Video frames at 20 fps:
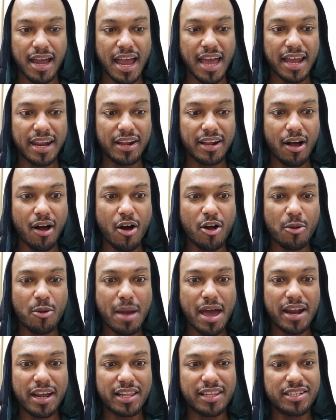And it
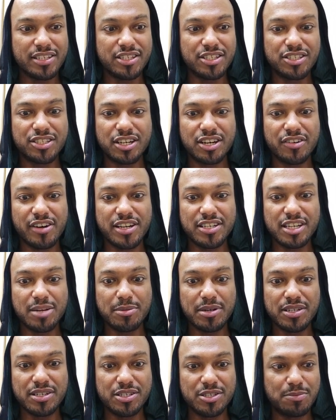automatically just generates
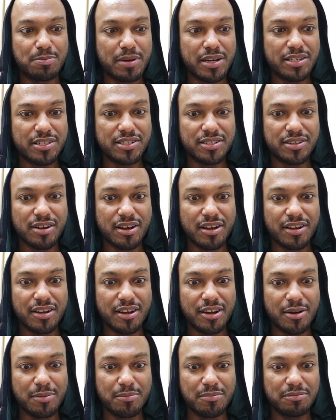images based
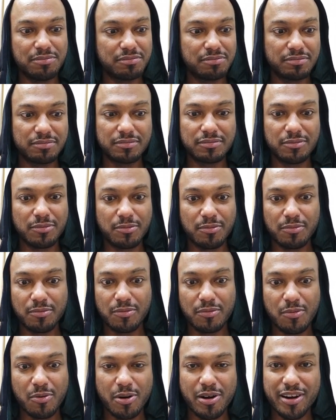on
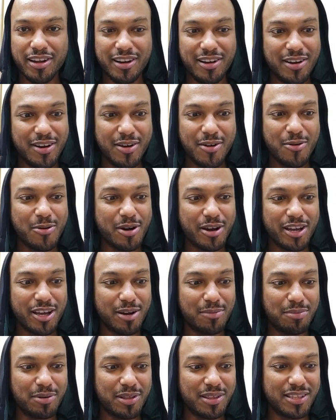where you're
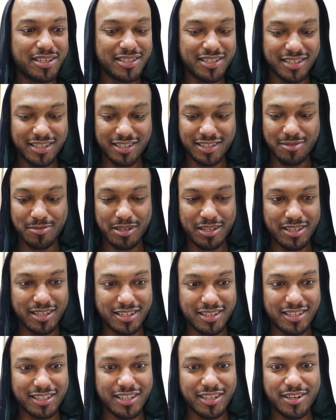going to put these things. I mean, you
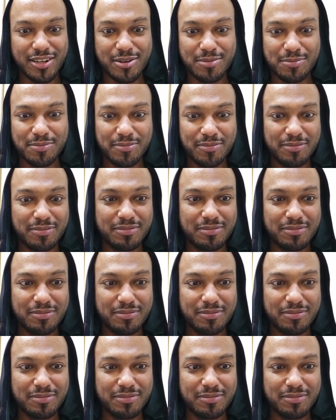can delete them.